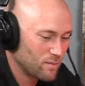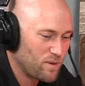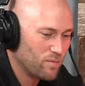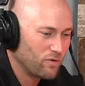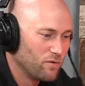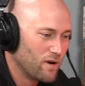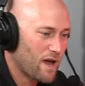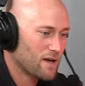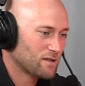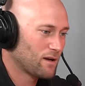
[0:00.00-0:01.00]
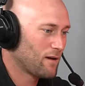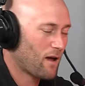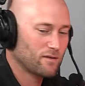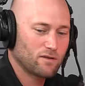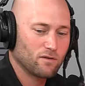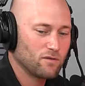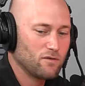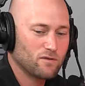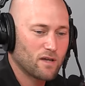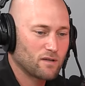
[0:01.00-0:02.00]
to people who would ask, and I, I still
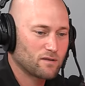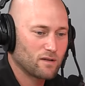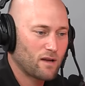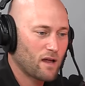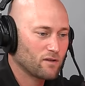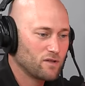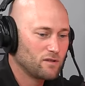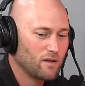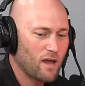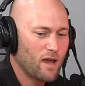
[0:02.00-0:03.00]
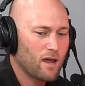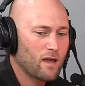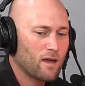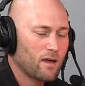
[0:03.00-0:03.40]
use this analogy today,